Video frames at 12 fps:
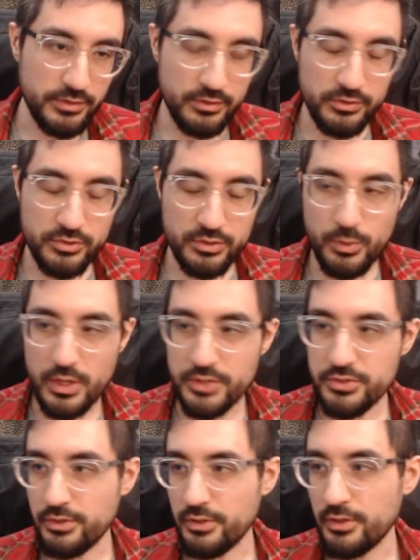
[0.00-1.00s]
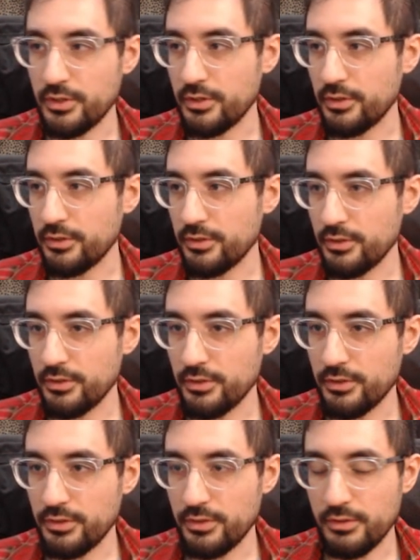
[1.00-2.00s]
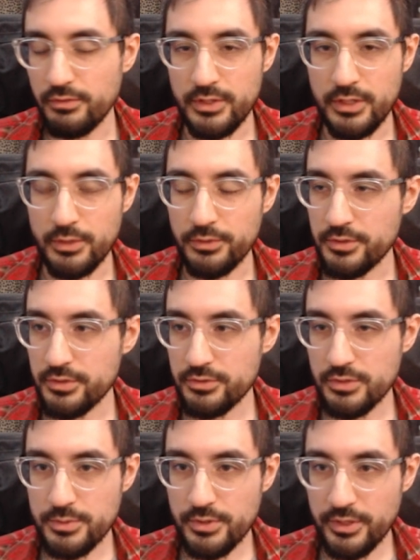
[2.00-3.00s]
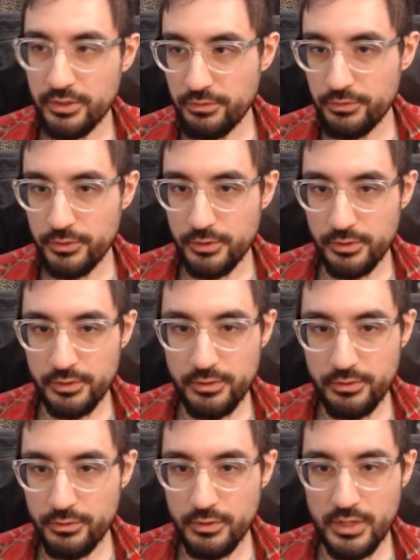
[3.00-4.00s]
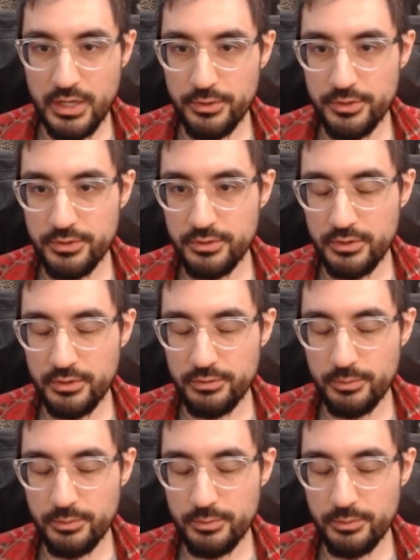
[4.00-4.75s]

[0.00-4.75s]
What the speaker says: just watch the video in the description, like the full 4 hours.